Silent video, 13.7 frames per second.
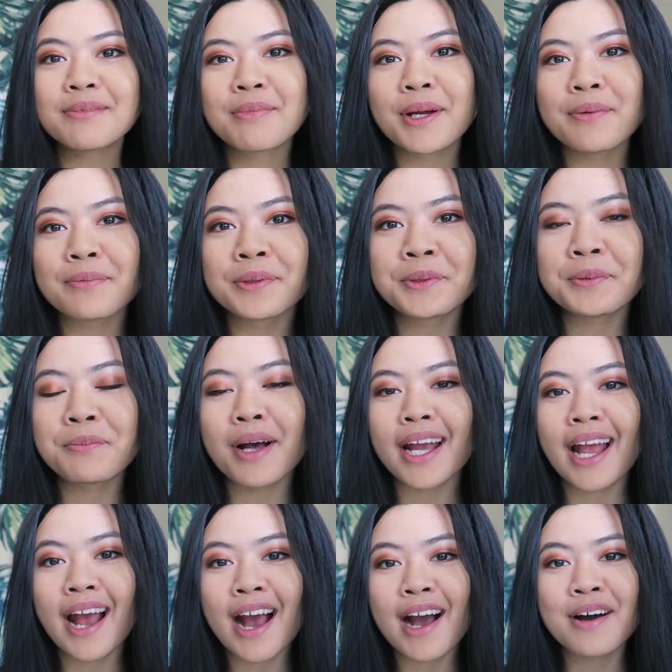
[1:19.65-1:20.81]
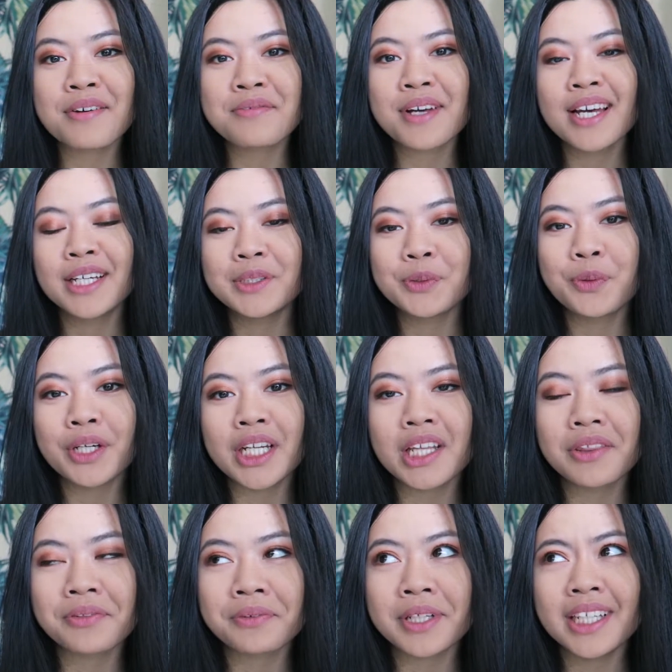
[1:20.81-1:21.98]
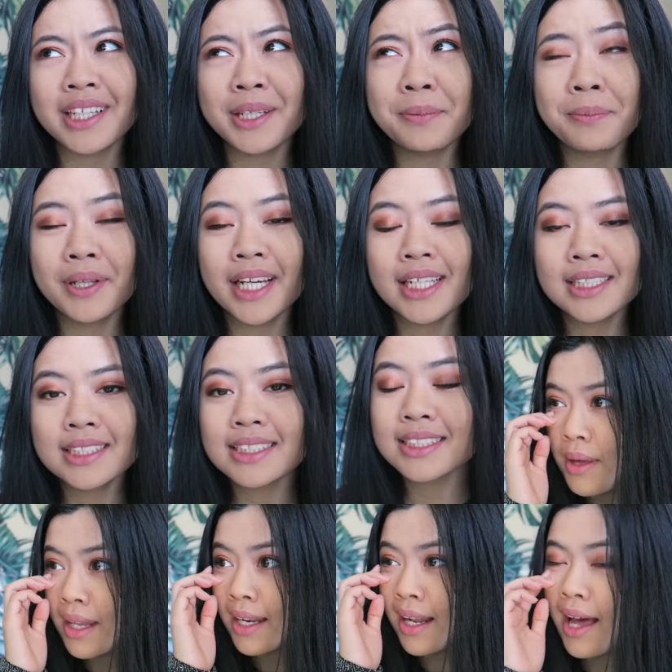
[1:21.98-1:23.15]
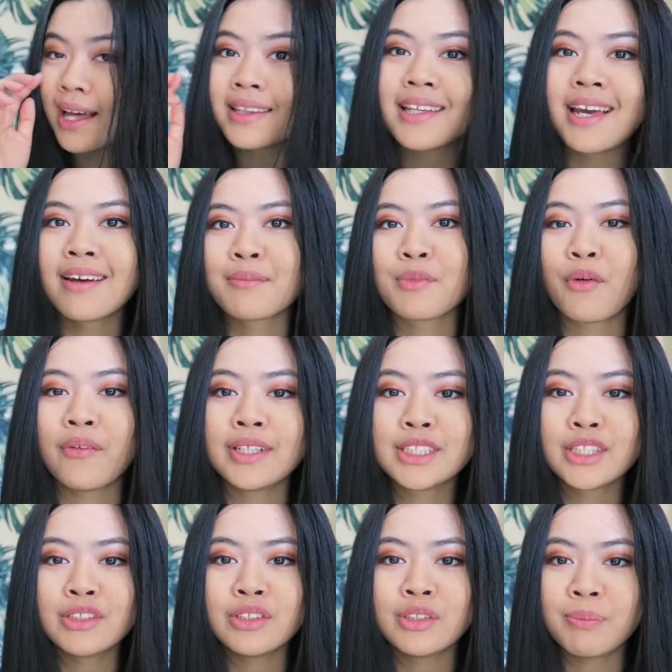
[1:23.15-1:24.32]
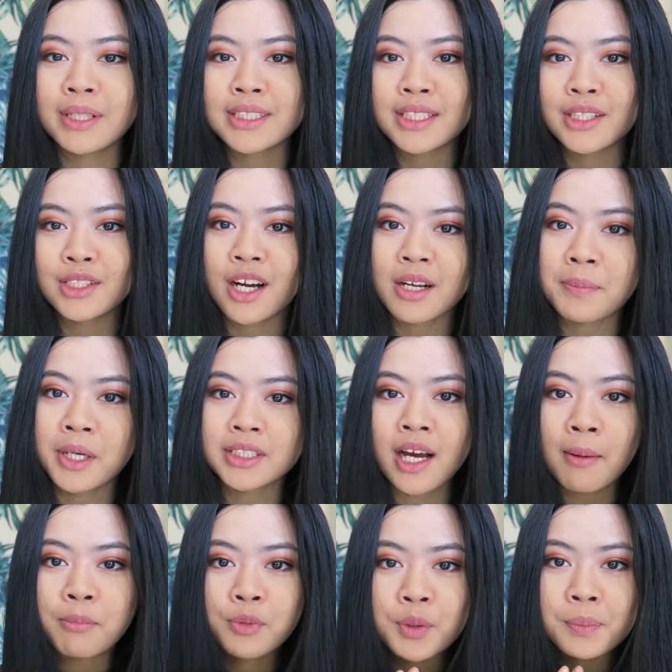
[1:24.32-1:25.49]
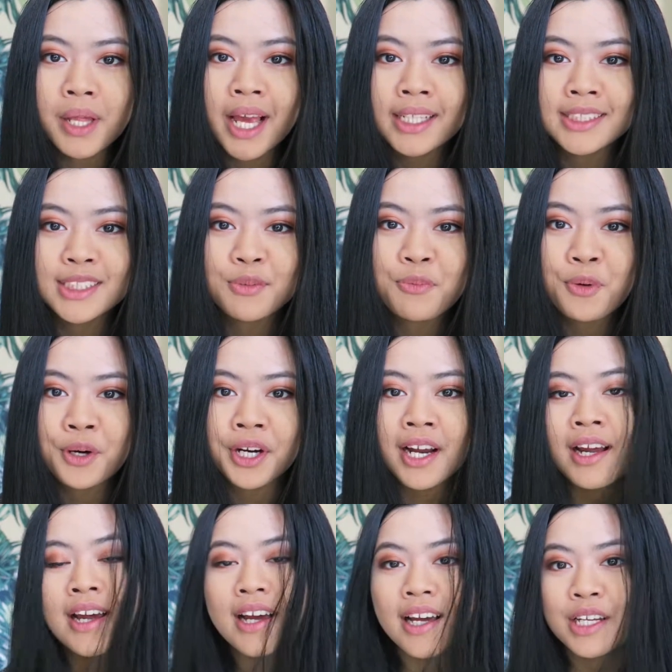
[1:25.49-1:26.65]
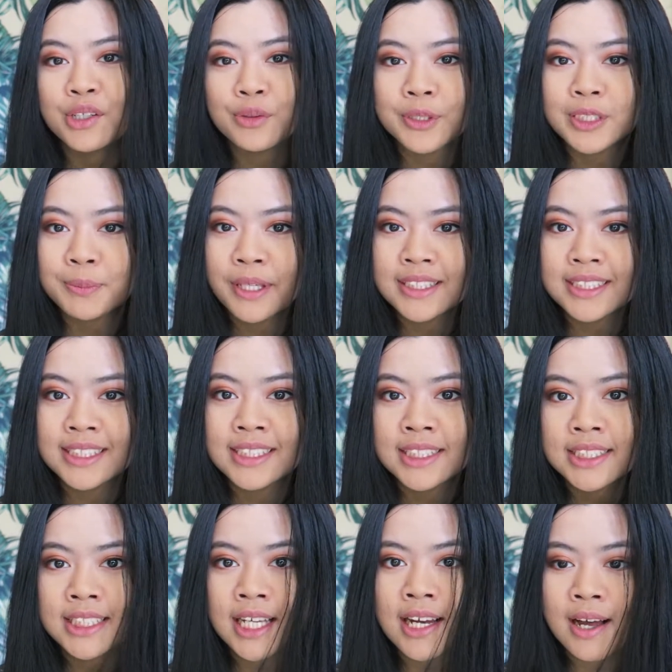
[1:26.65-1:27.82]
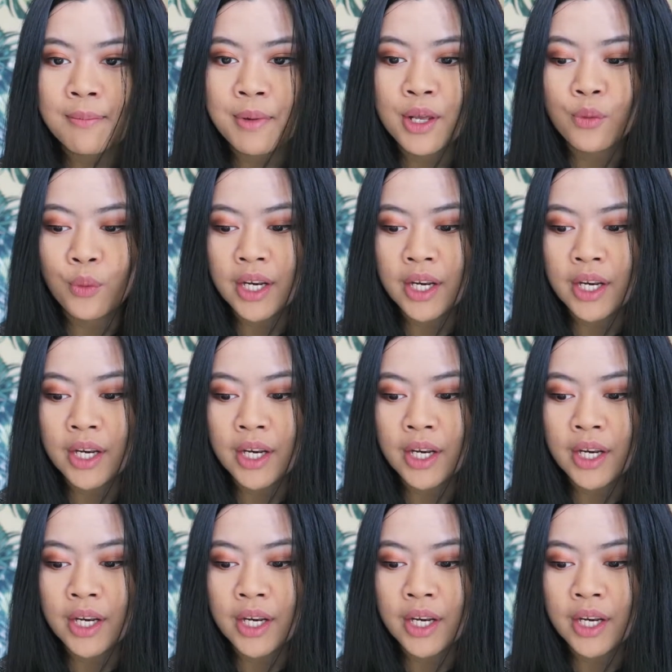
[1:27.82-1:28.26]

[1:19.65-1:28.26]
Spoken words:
in my room I have 23 plants, and at the end I'm going to basically talk about top 3 plants for indoor spaces and